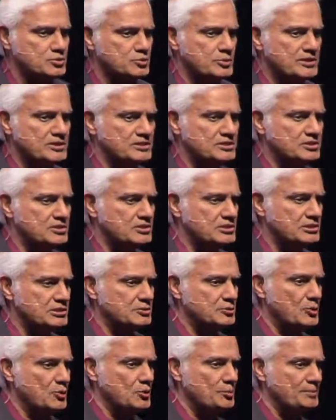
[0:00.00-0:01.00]

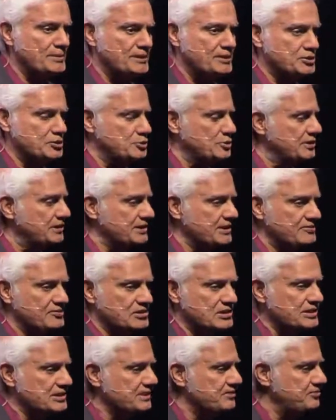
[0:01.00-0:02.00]
23-year-old men who will
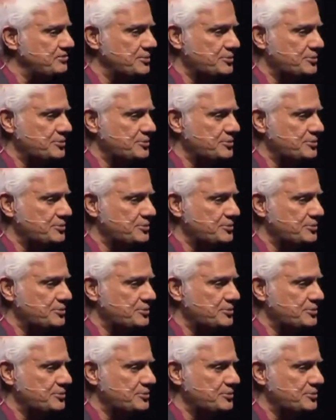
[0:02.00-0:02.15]
never leave